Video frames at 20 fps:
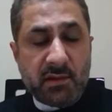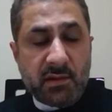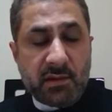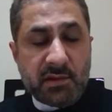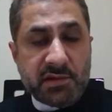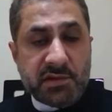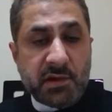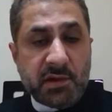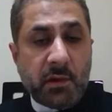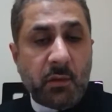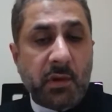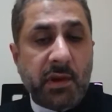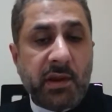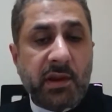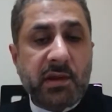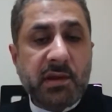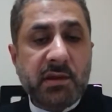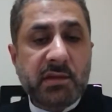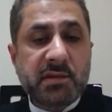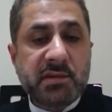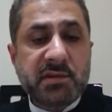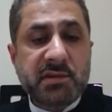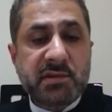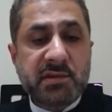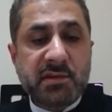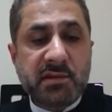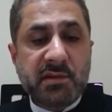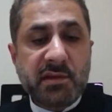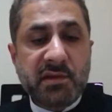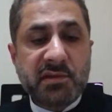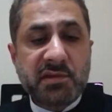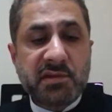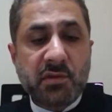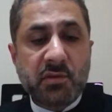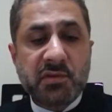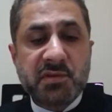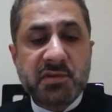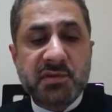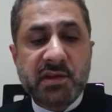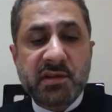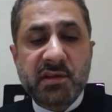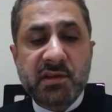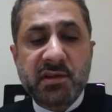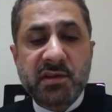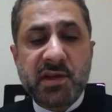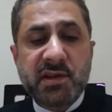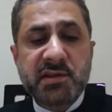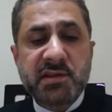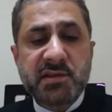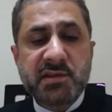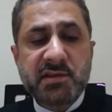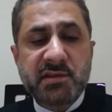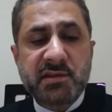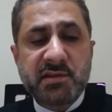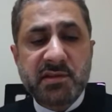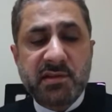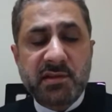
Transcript: She awakens and she looks at the dust,